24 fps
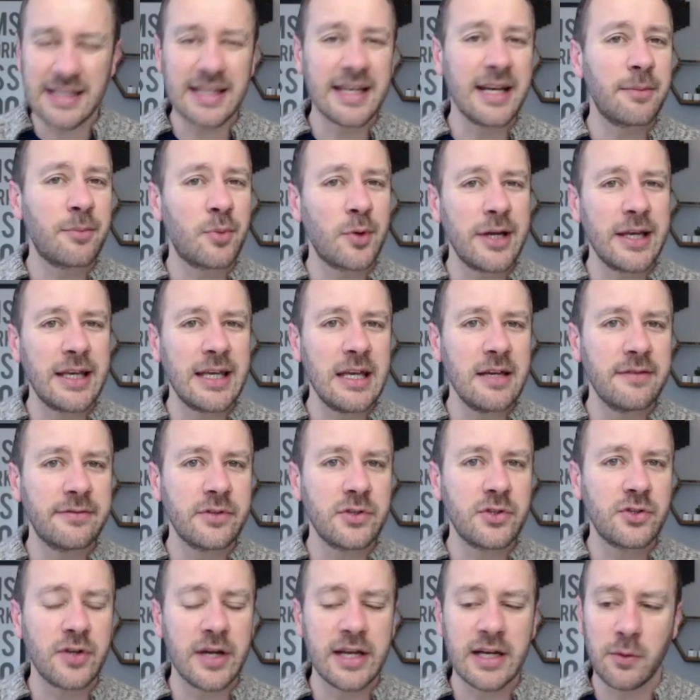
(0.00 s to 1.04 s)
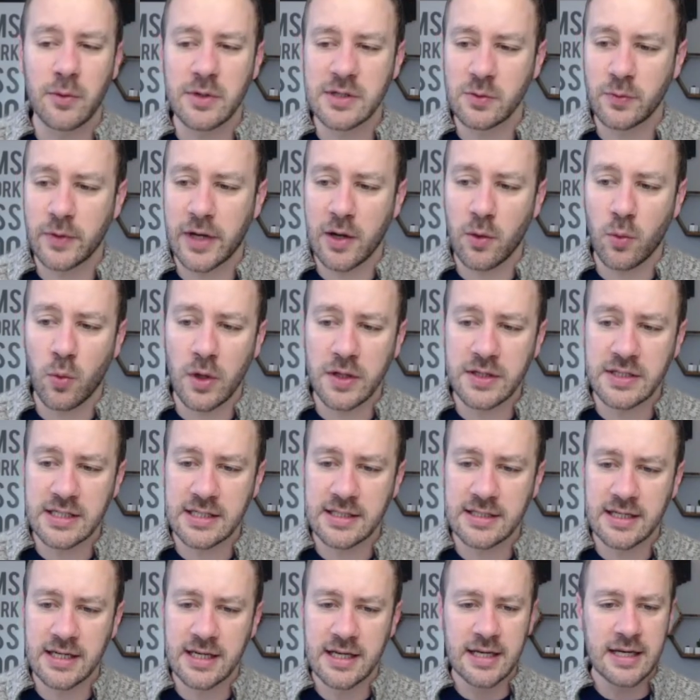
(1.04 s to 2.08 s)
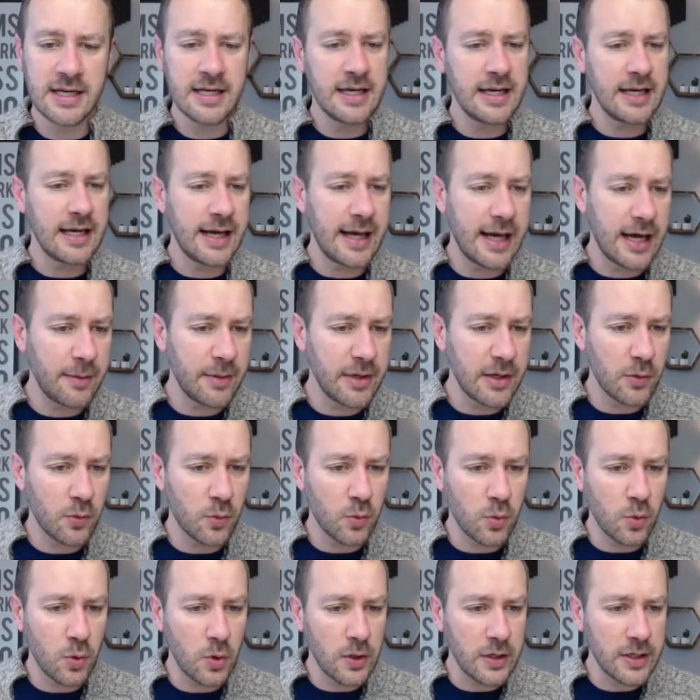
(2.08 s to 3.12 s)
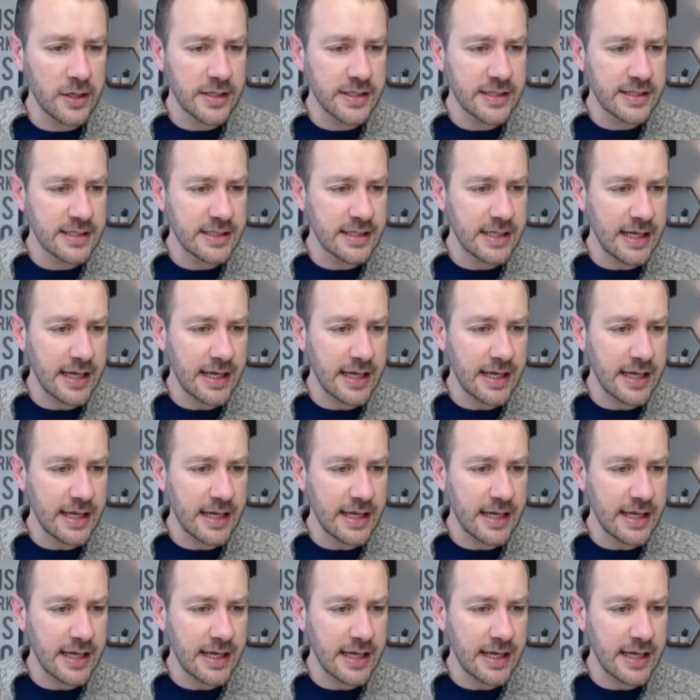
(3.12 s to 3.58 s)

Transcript: a break-even trade. It wasn't what I wanted. It was